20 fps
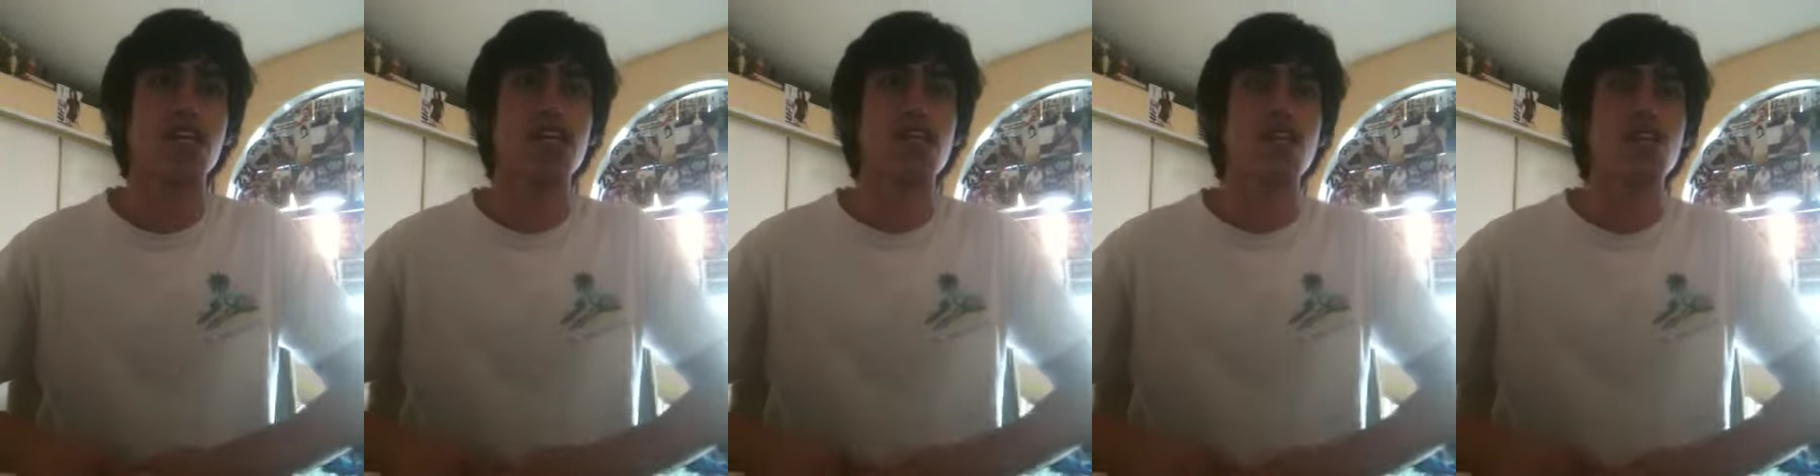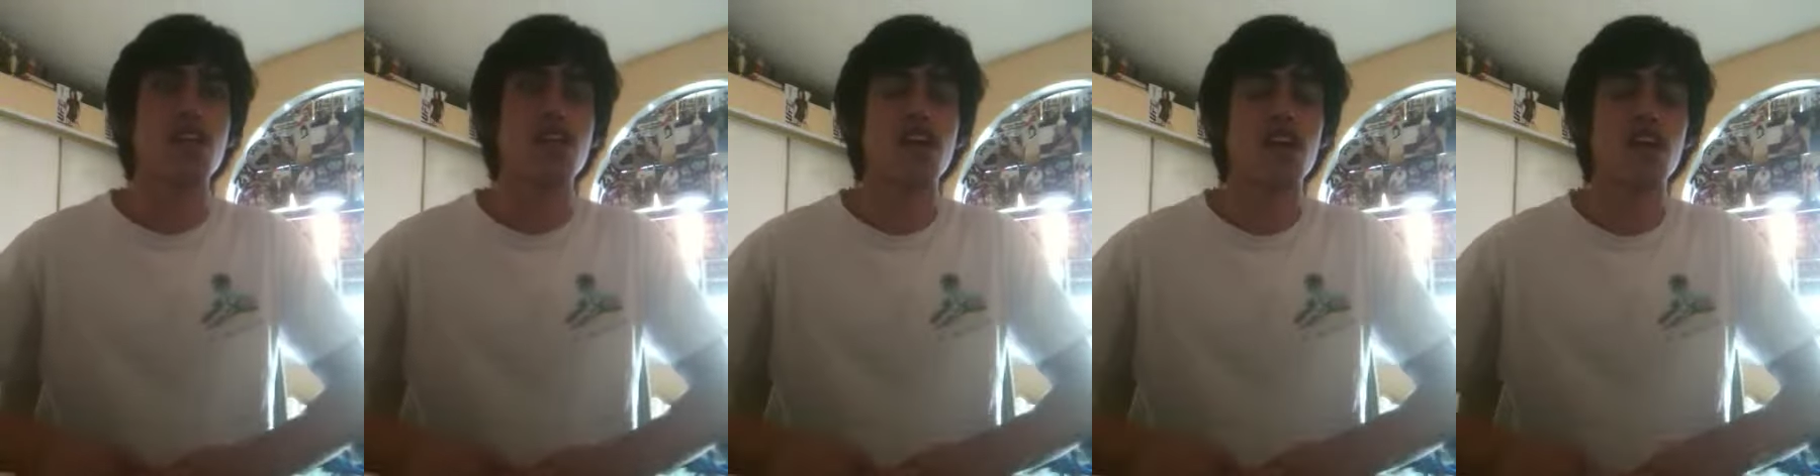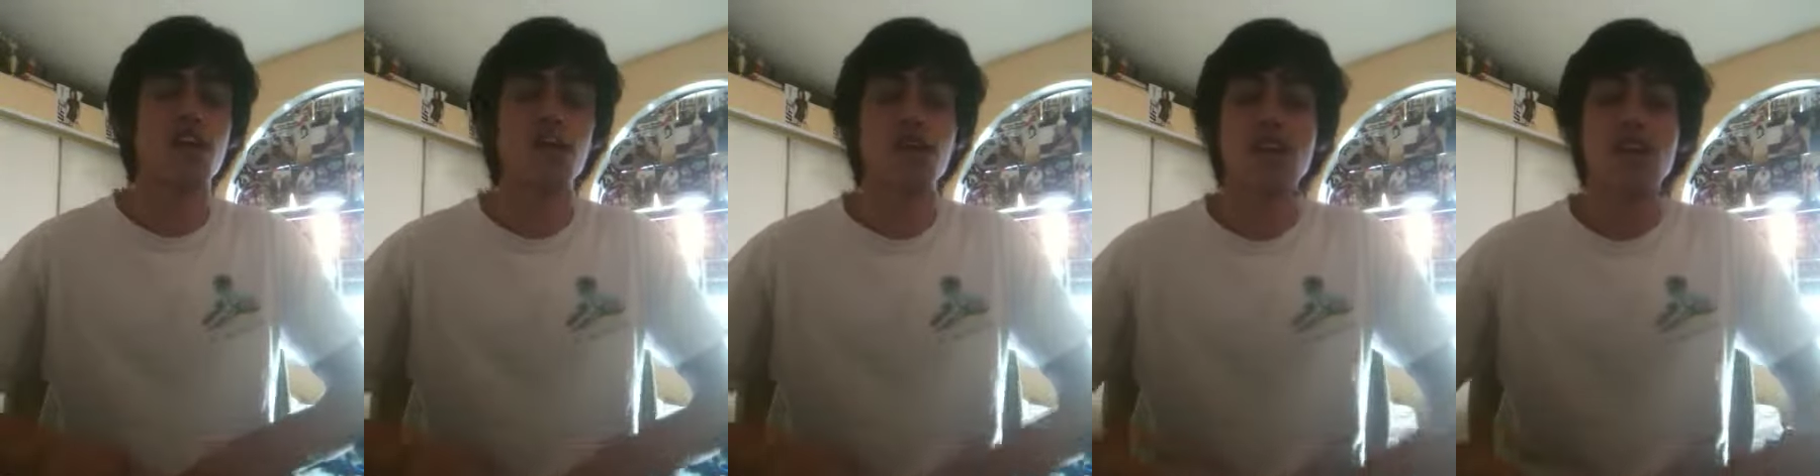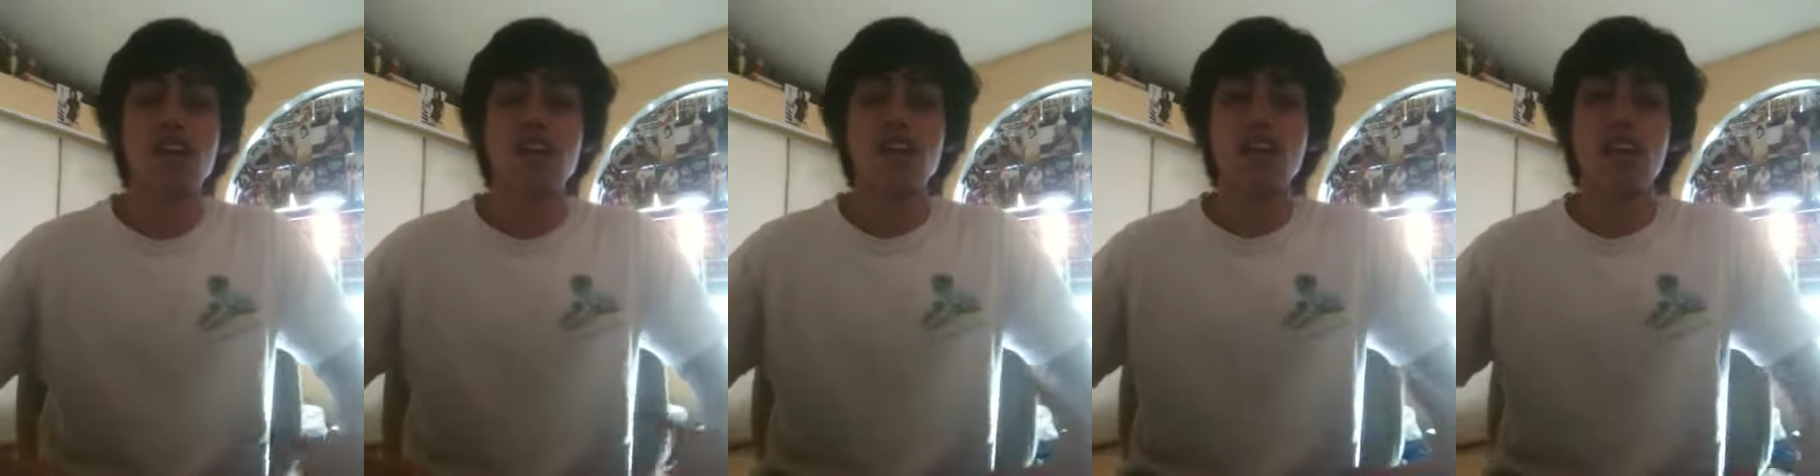Ignore It.
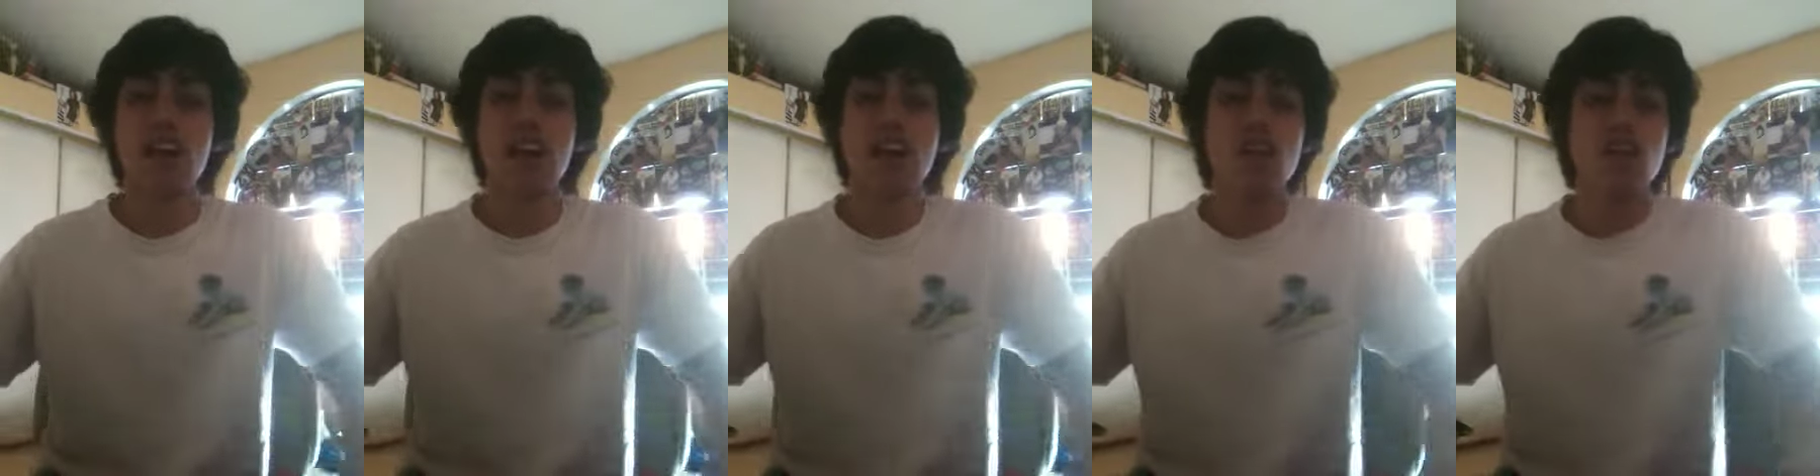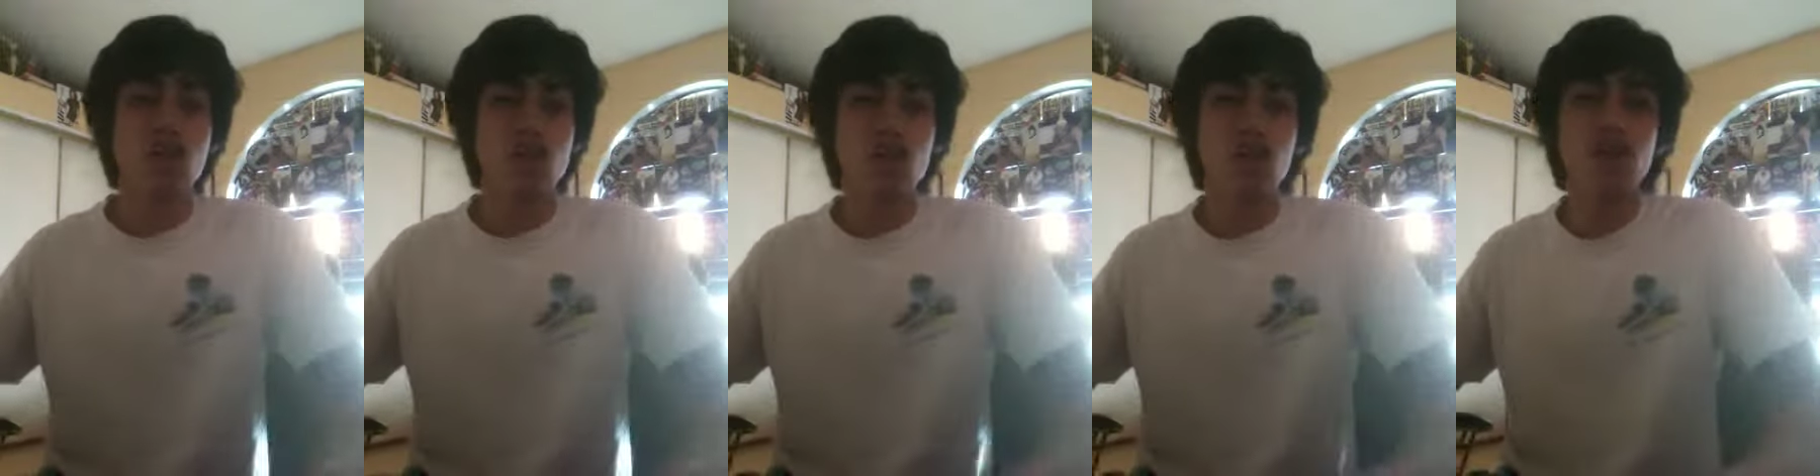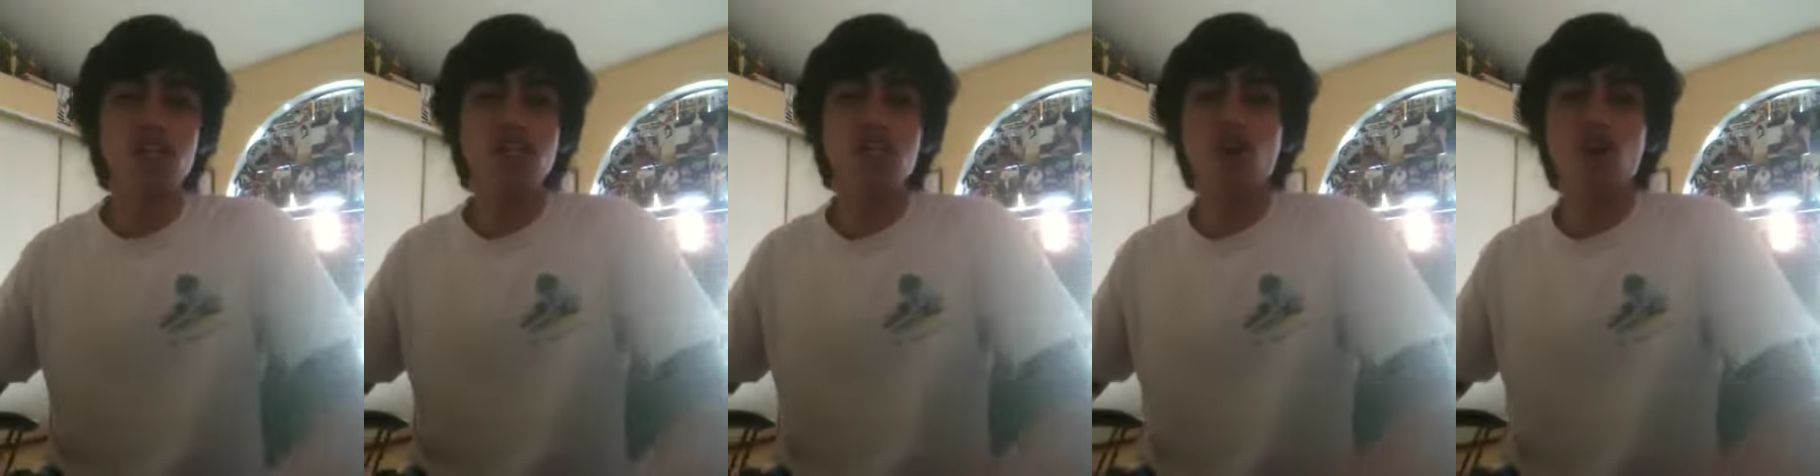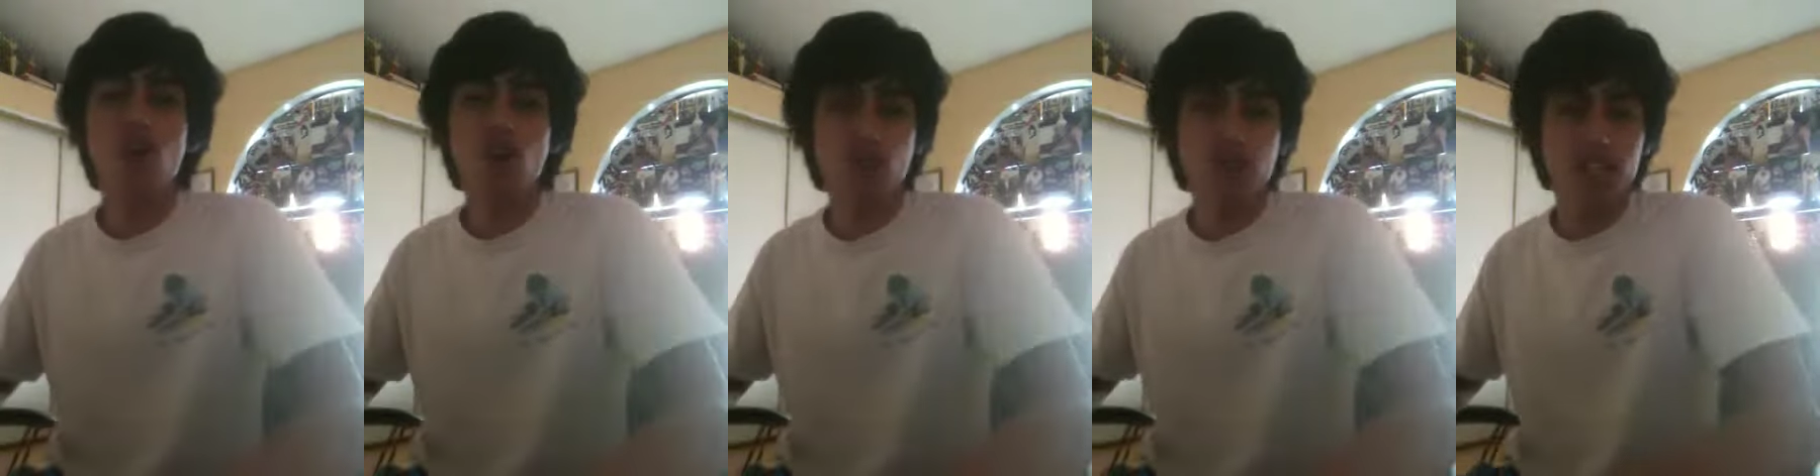I
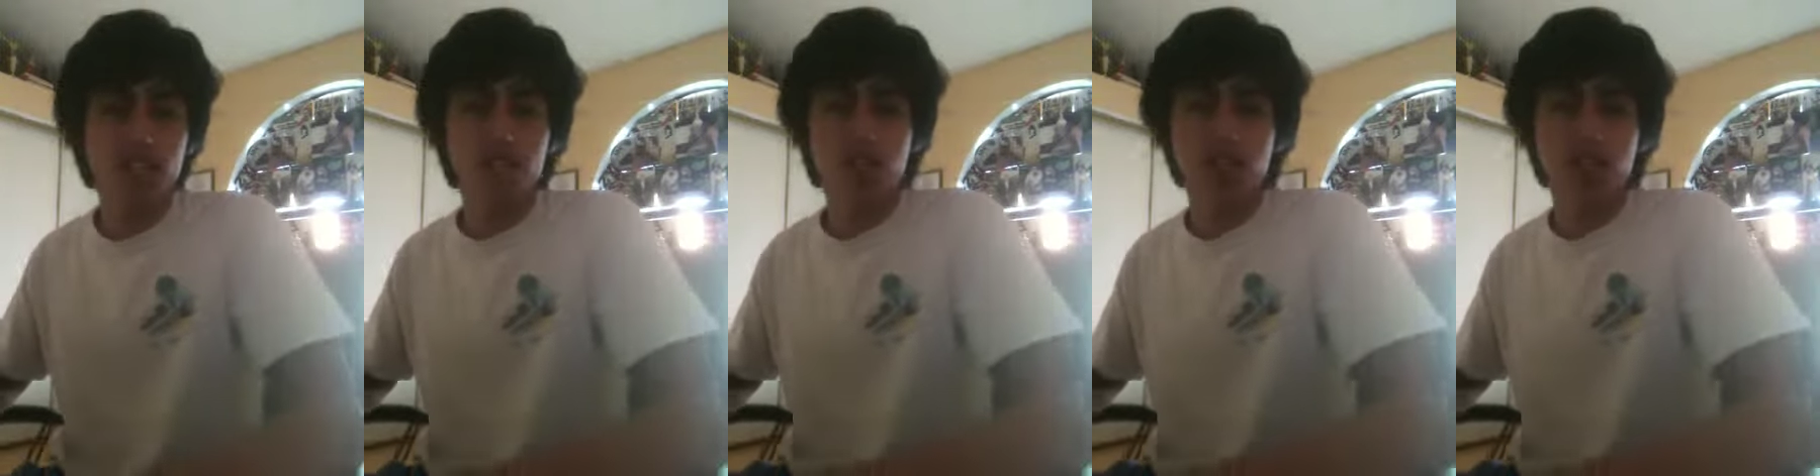always